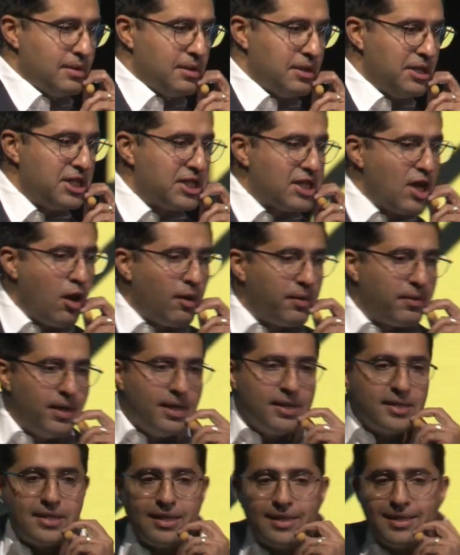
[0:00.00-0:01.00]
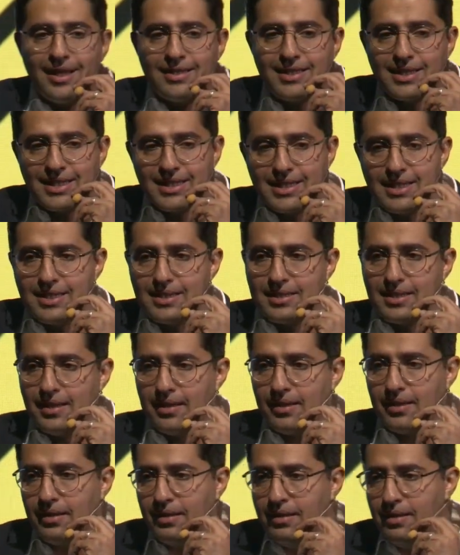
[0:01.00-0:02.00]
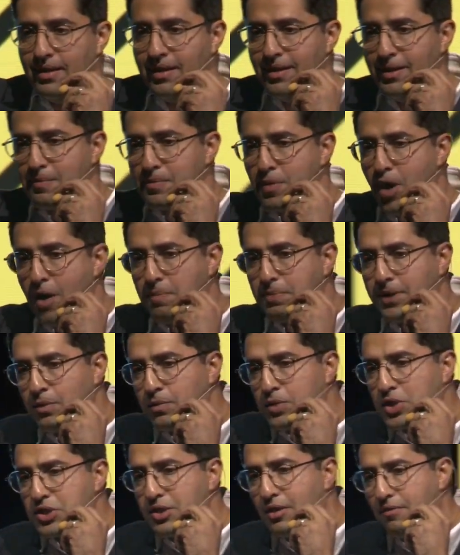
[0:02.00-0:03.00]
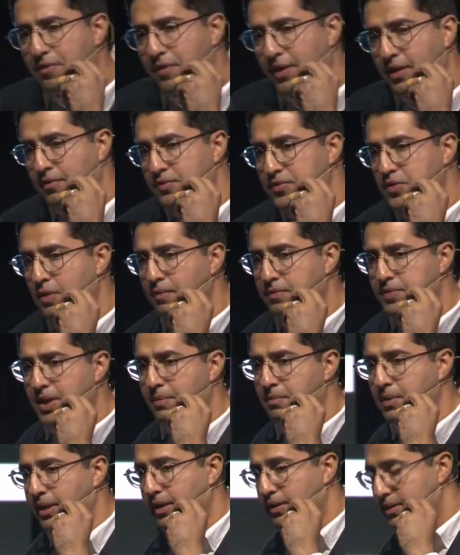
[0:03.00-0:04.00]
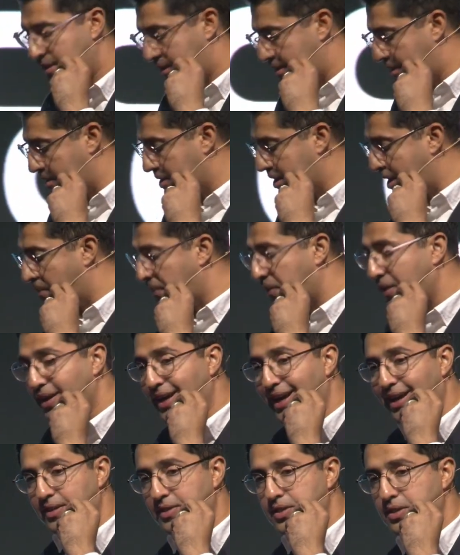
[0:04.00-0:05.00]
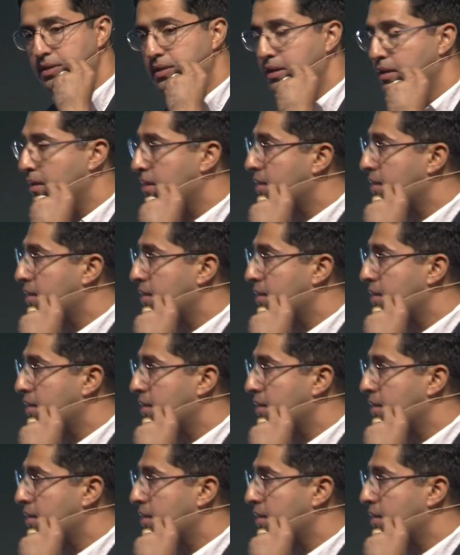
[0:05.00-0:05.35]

These all things are not existing. Probably we're suffering from something else.